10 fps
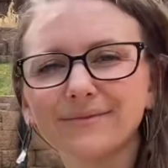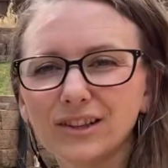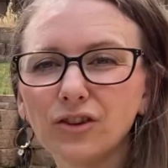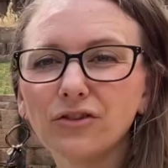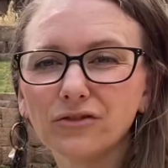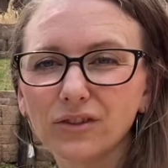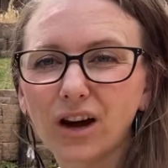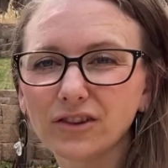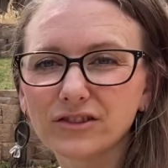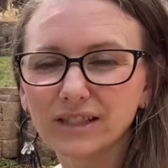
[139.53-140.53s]
you'll
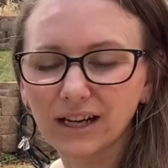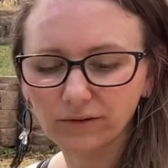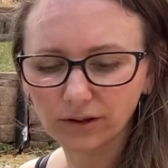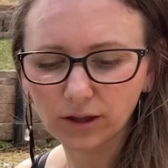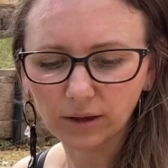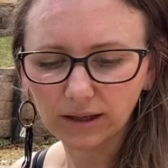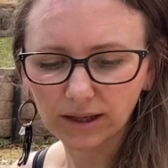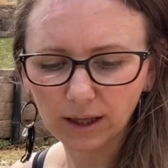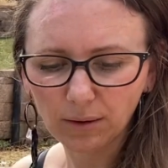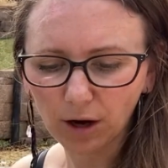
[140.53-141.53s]
understand really
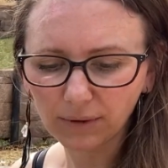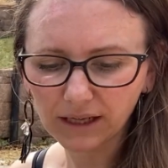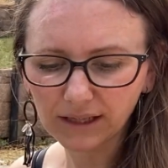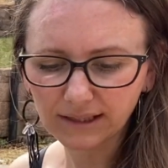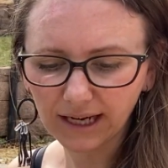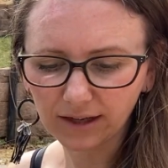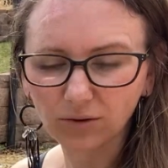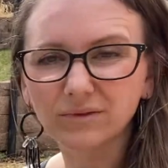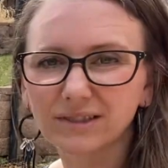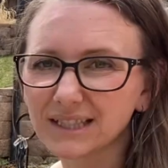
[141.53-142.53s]
quickly about me is I
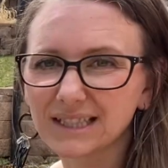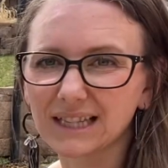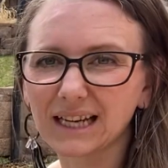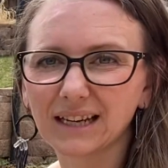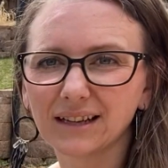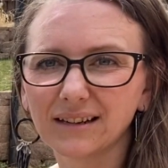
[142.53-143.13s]
don't dislike